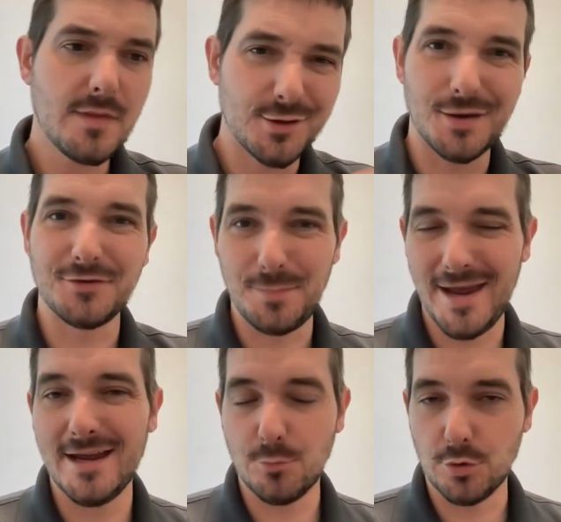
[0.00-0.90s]
you have to
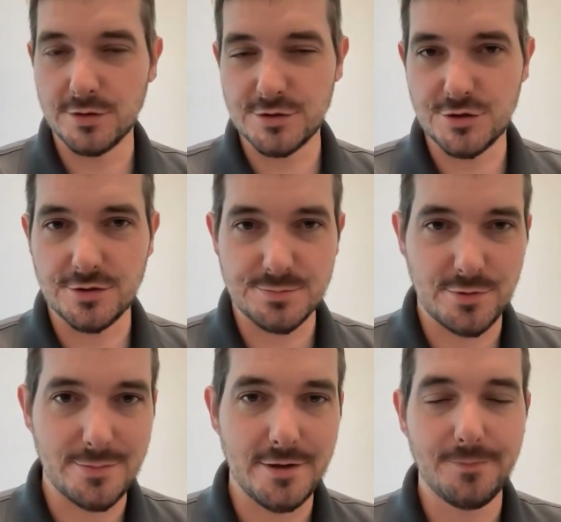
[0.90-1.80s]
pay a mortgage insurance
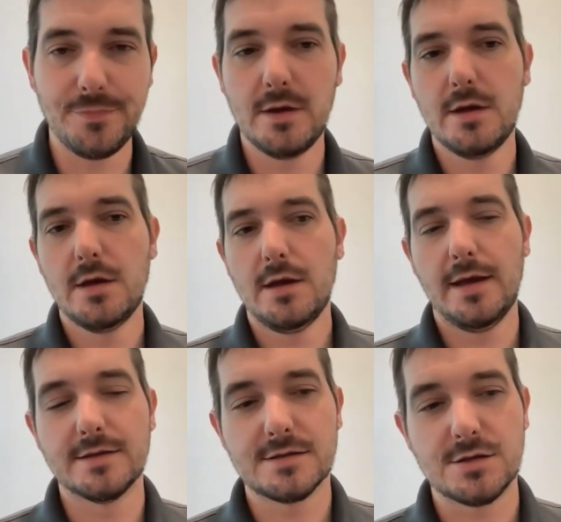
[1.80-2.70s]
premium.
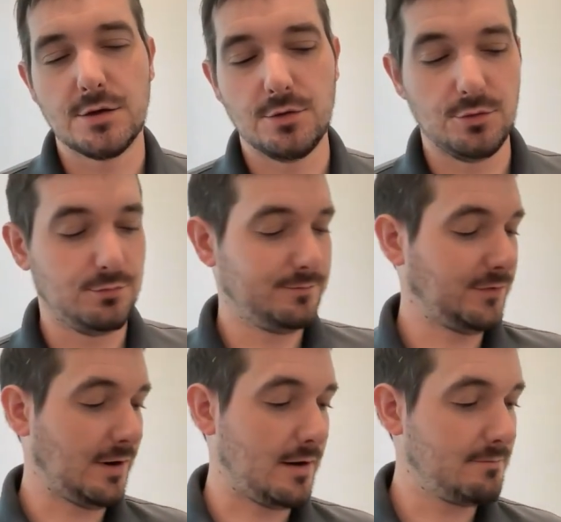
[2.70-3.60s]
And so,
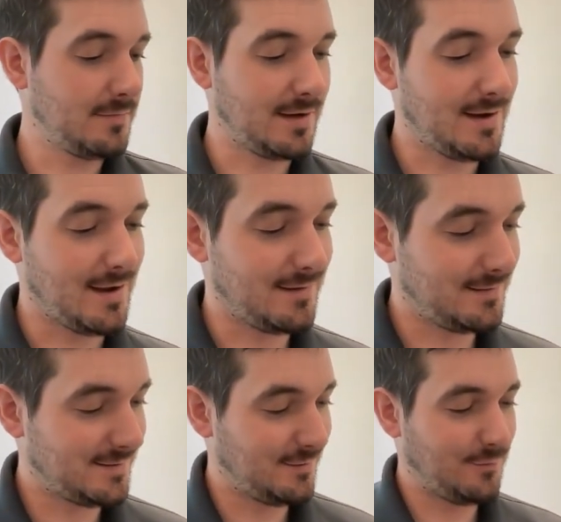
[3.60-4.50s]
sorry, my cat
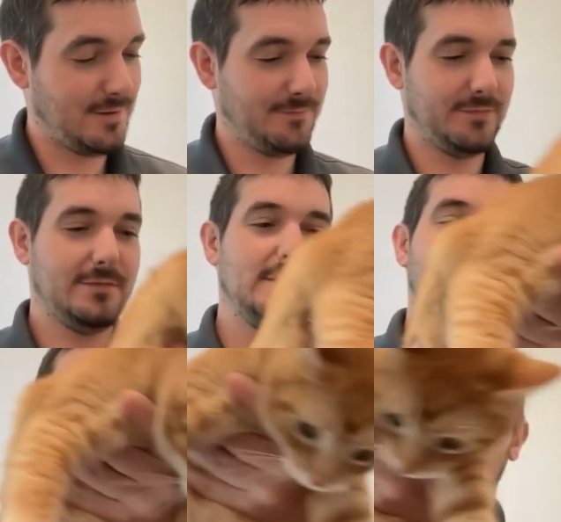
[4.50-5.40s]
is in the way.
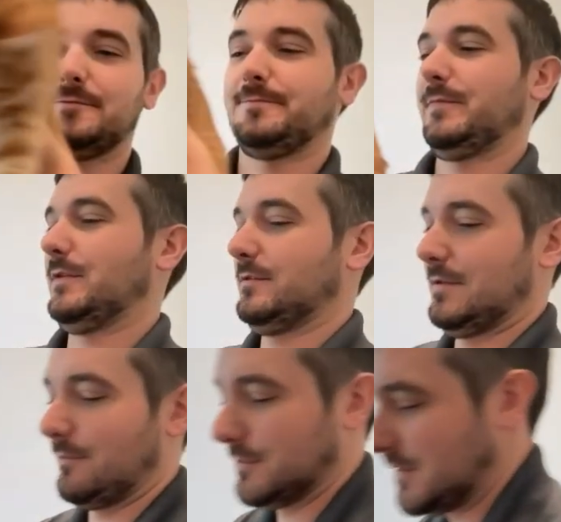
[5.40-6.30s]
Hello, Oscar. I want